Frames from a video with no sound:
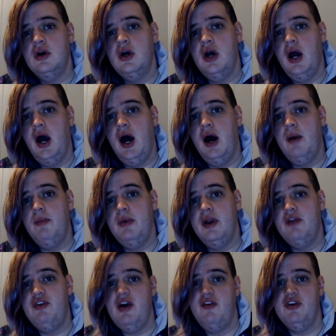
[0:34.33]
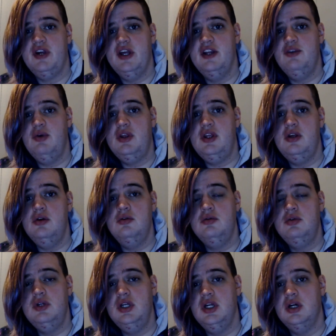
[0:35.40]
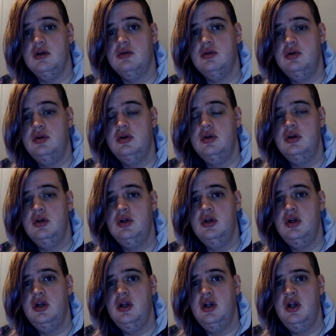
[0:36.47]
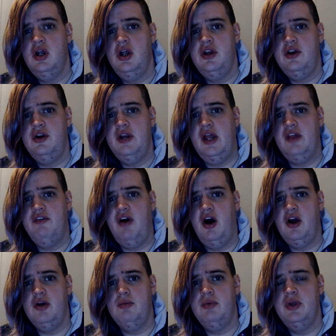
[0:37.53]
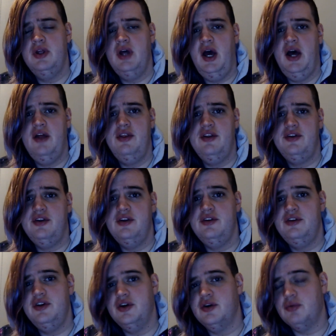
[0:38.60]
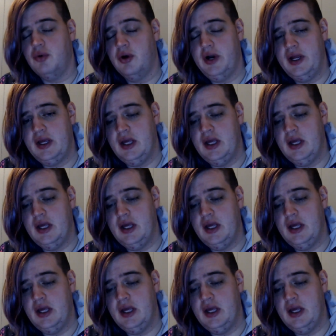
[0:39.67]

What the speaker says: And if you have your kids with you, turn down the volume. This is your warning.